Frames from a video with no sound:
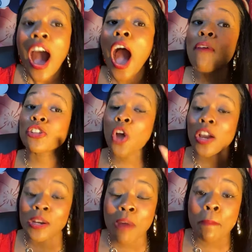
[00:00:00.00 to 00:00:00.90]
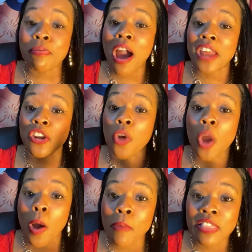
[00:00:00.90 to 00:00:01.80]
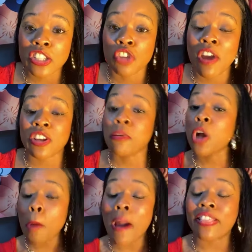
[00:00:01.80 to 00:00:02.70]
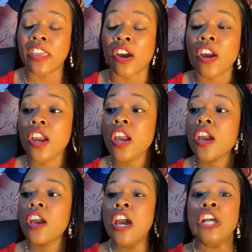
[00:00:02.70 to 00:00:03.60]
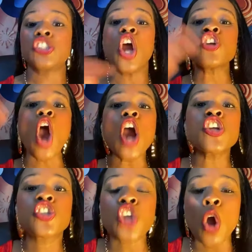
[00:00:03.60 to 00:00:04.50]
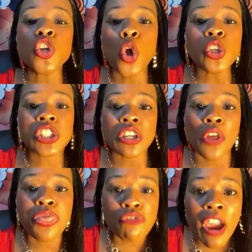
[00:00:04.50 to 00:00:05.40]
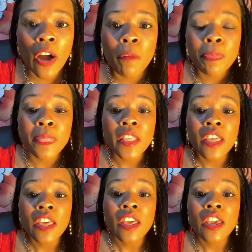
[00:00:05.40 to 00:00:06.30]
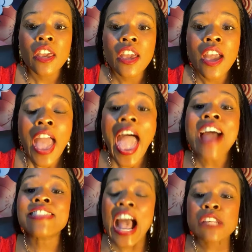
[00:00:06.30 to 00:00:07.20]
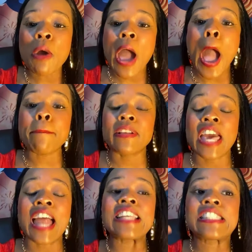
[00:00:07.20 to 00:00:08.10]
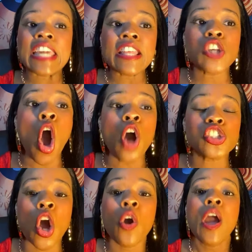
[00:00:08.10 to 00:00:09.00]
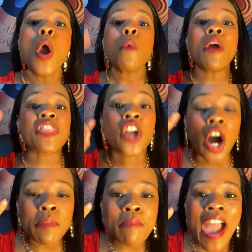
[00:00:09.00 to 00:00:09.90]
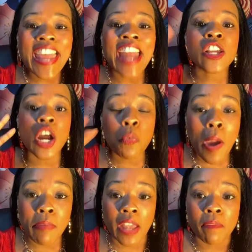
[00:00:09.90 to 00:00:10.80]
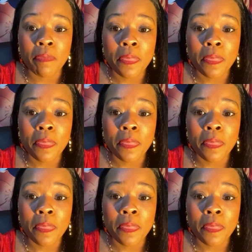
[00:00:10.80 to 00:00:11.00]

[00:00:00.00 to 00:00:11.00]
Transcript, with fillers: I was talking about pride. I don't know I meant this direction. I'm gonna go back there. So you're so used to the thrill and that's what happens. And I see this also with good men and good women.